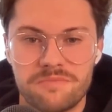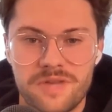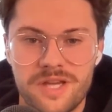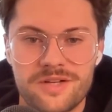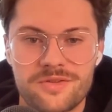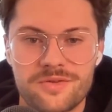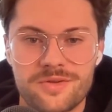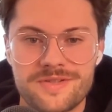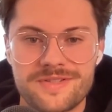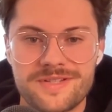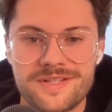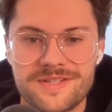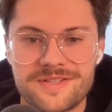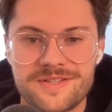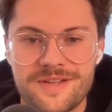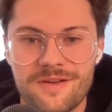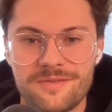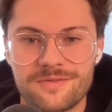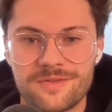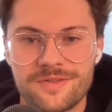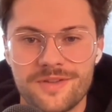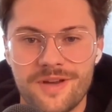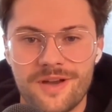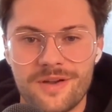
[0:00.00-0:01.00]
interesting
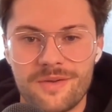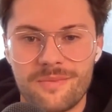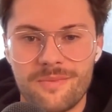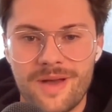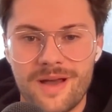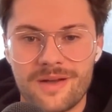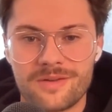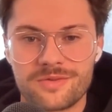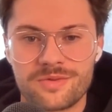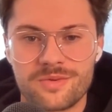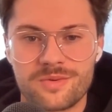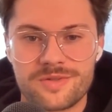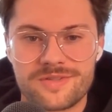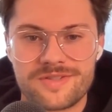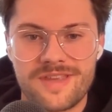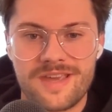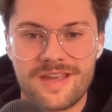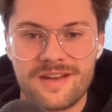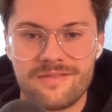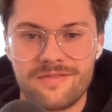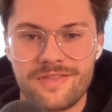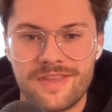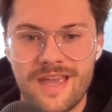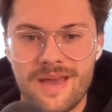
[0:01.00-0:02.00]
stuff to talk about towards
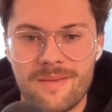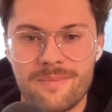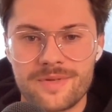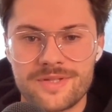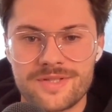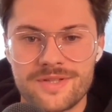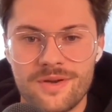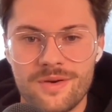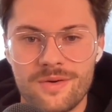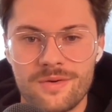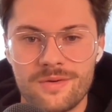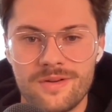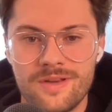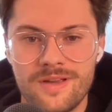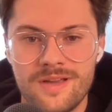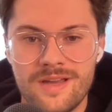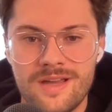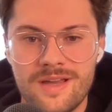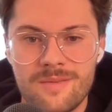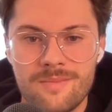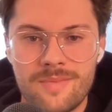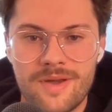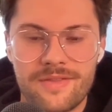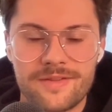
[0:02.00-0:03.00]
the end of the episode.
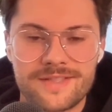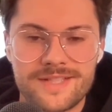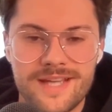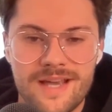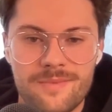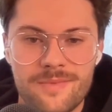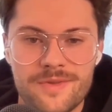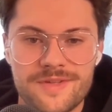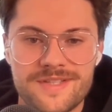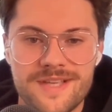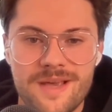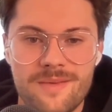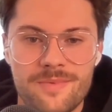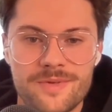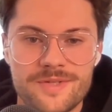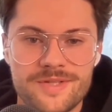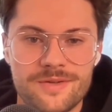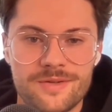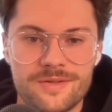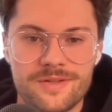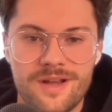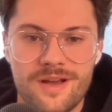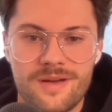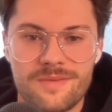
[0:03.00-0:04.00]
By the time this
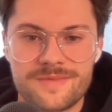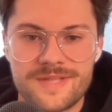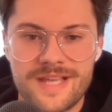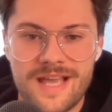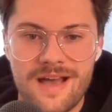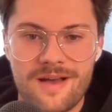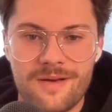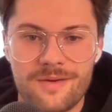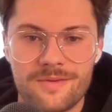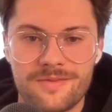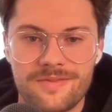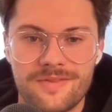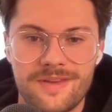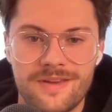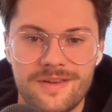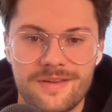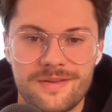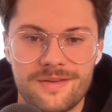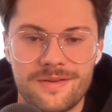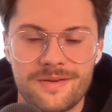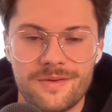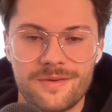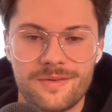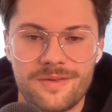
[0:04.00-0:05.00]
episode comes out,
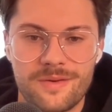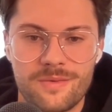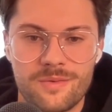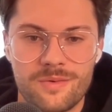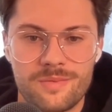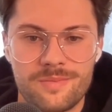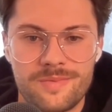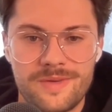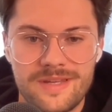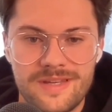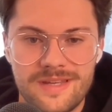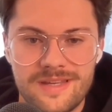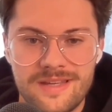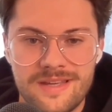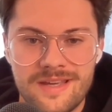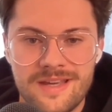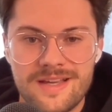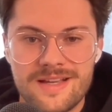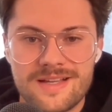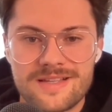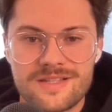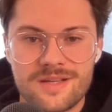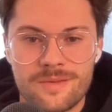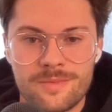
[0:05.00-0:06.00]
there will be
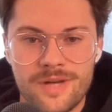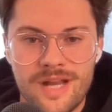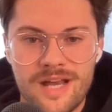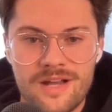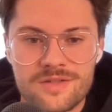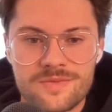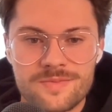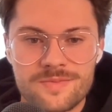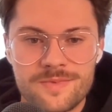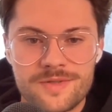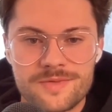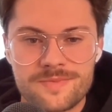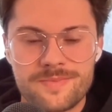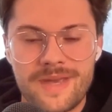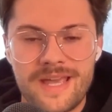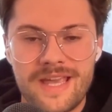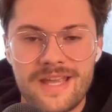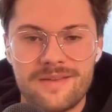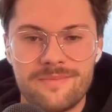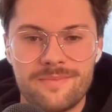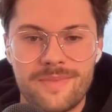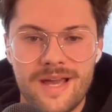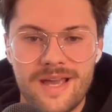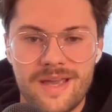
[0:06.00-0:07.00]
some announcements
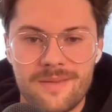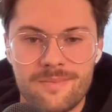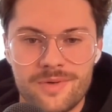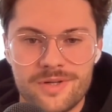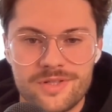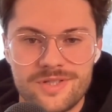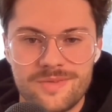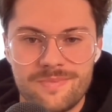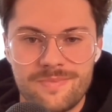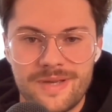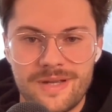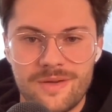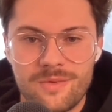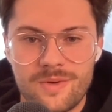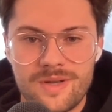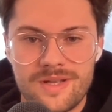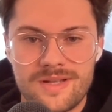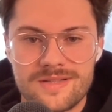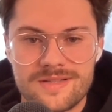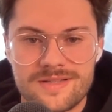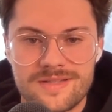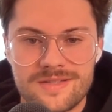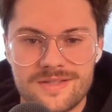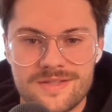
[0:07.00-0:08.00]
made by Pudgy
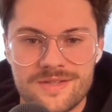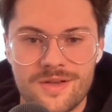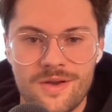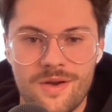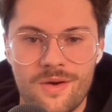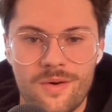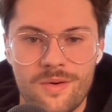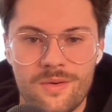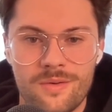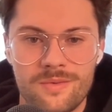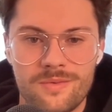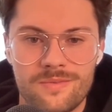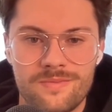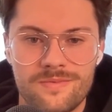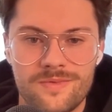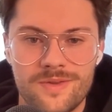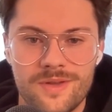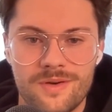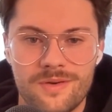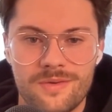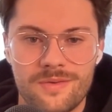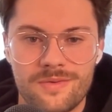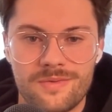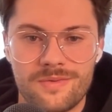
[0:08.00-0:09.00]
Penguins, and so
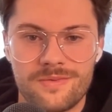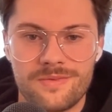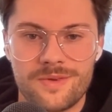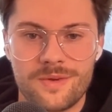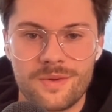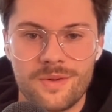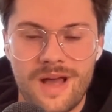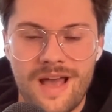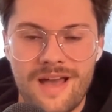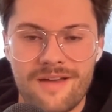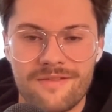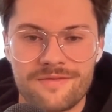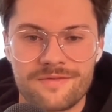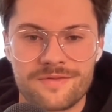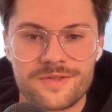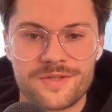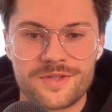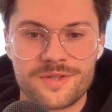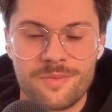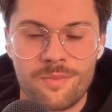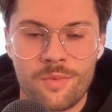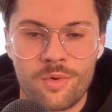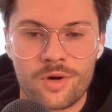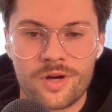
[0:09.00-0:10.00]
you'll have
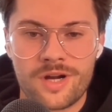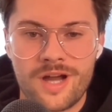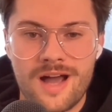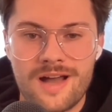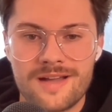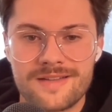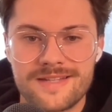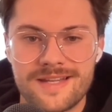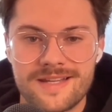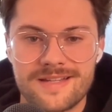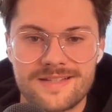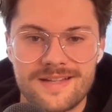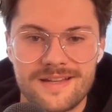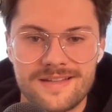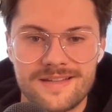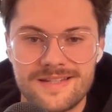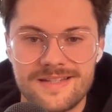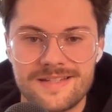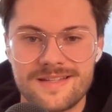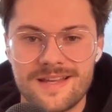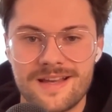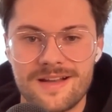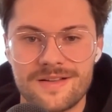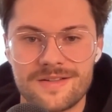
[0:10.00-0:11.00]
some more context and
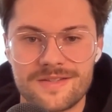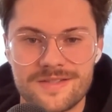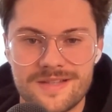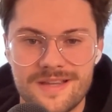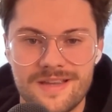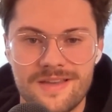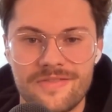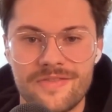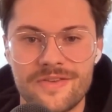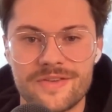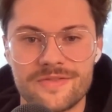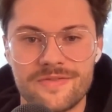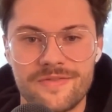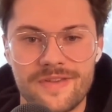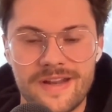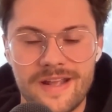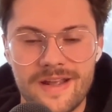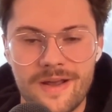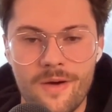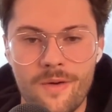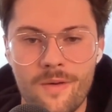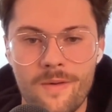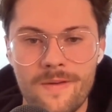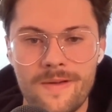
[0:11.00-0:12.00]
details in this
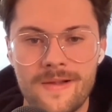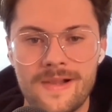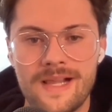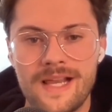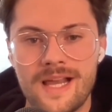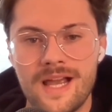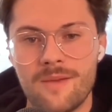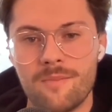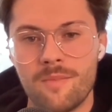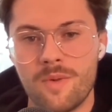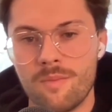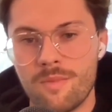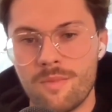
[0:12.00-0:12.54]
video. But